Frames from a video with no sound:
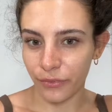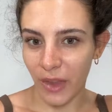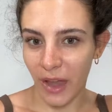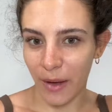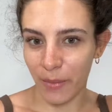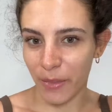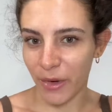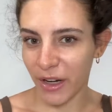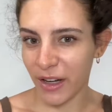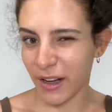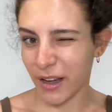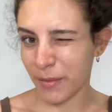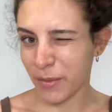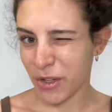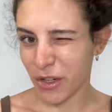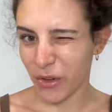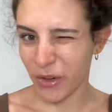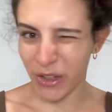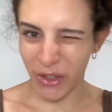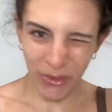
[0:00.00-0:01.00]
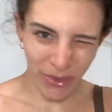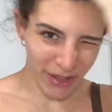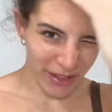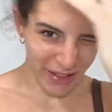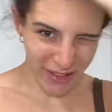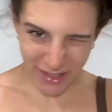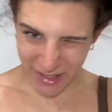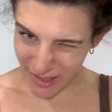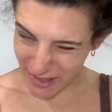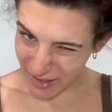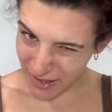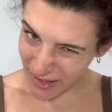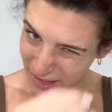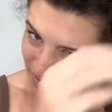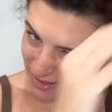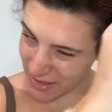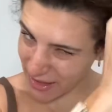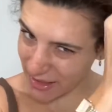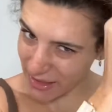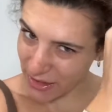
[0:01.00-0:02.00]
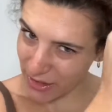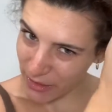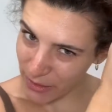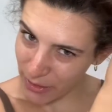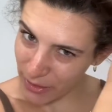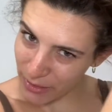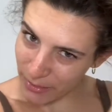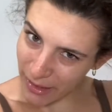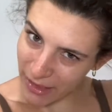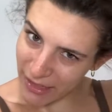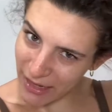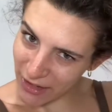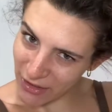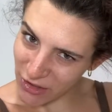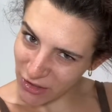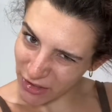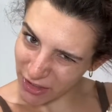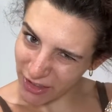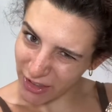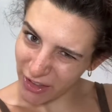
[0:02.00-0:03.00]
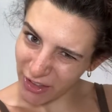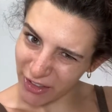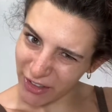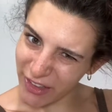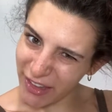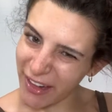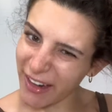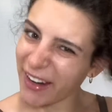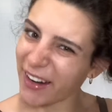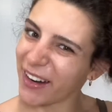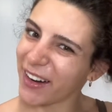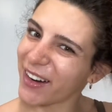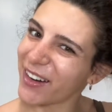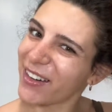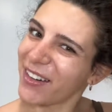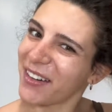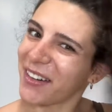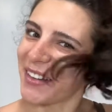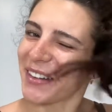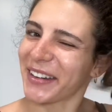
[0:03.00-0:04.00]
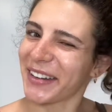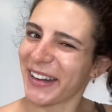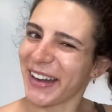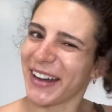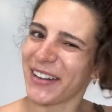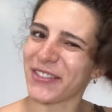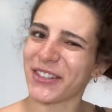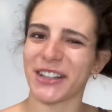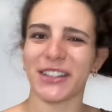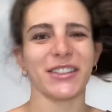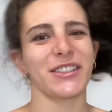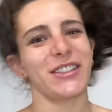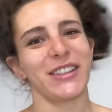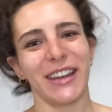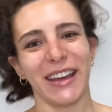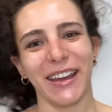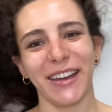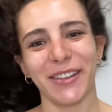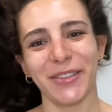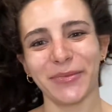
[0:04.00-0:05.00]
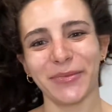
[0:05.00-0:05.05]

I'm Marina. I'm showing you realistic things I do with my naturally curly hair on an average day.